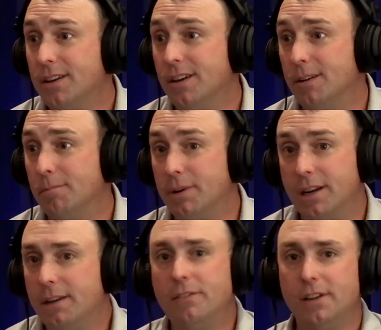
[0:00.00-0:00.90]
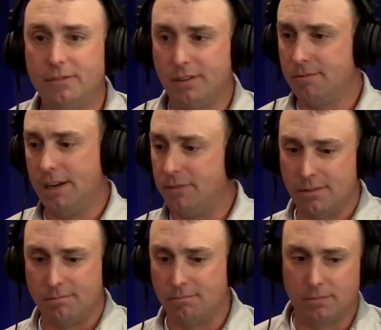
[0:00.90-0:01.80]
But
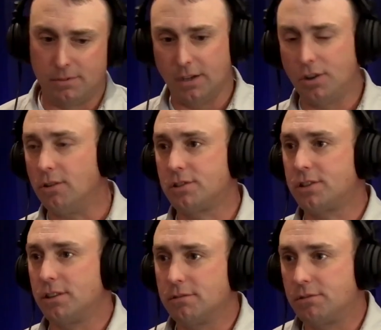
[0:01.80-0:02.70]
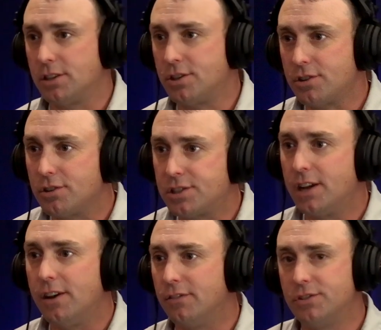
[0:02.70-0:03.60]
even adults such as
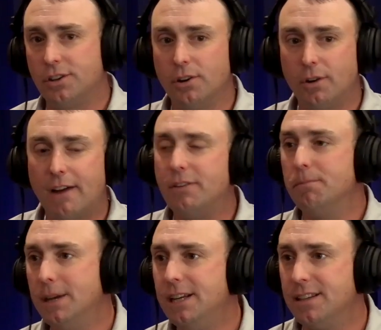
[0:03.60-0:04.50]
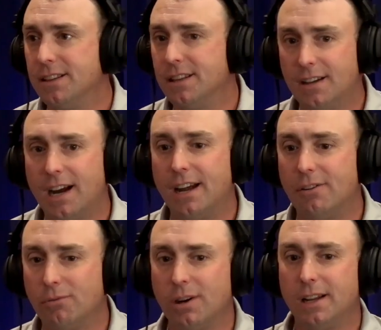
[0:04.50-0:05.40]
ourselves, having meat in the
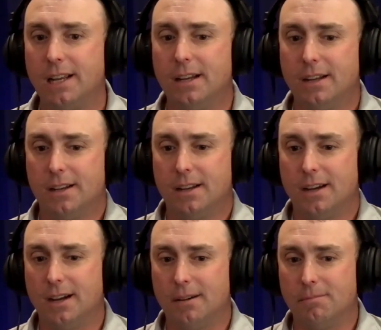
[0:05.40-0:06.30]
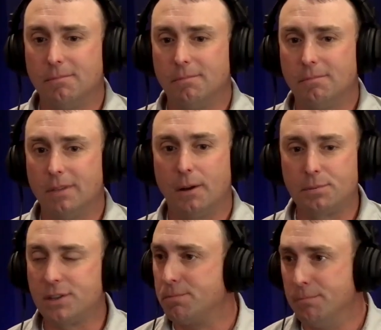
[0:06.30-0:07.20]
diet really
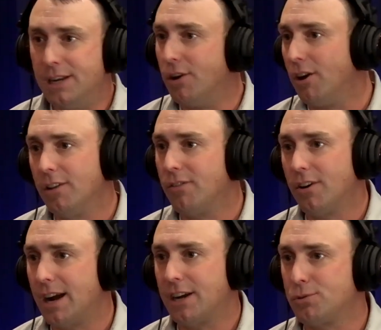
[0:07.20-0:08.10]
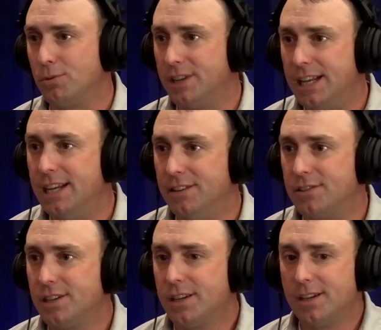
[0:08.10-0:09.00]
helps us meet all of our actual needs.